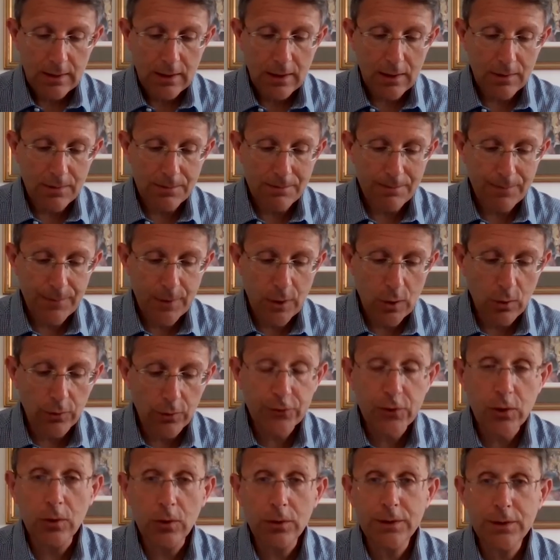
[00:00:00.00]
Now, a
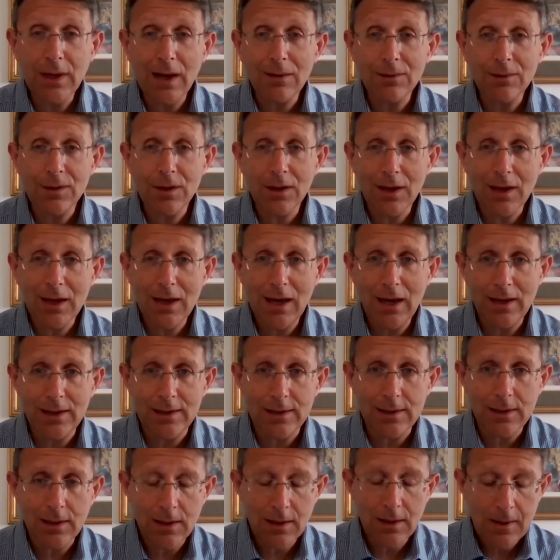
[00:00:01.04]
horse called Down to the
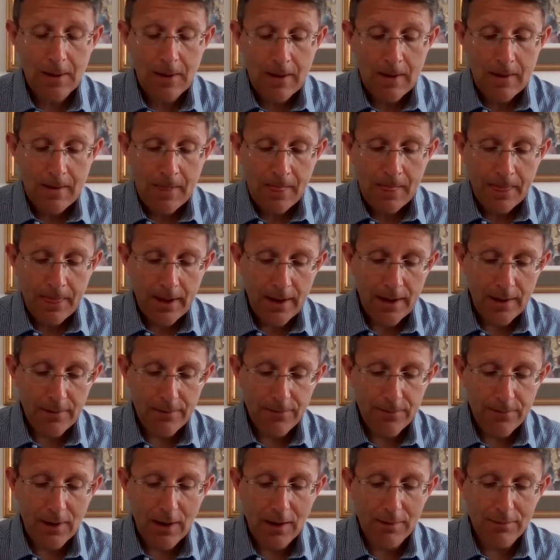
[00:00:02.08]
Kid
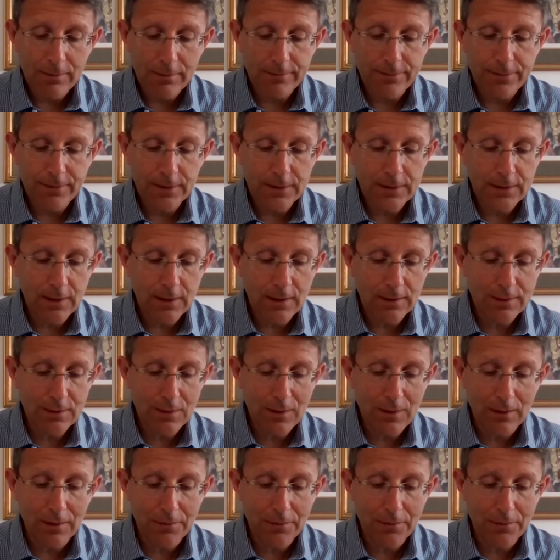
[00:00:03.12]
for Ivan Furtado.